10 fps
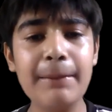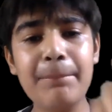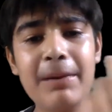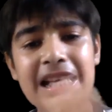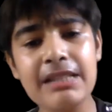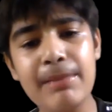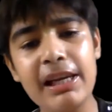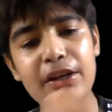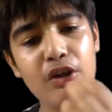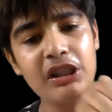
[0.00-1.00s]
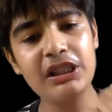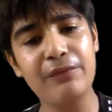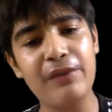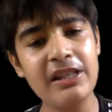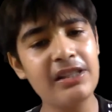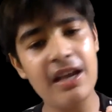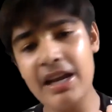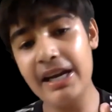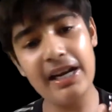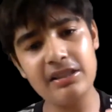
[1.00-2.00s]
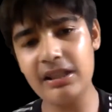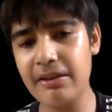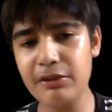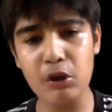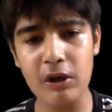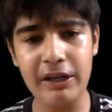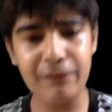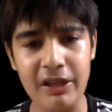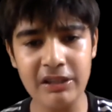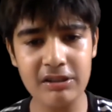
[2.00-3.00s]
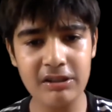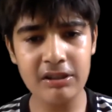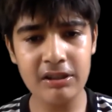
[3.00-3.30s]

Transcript: plus million on his defense, he doesn't have a solid defense.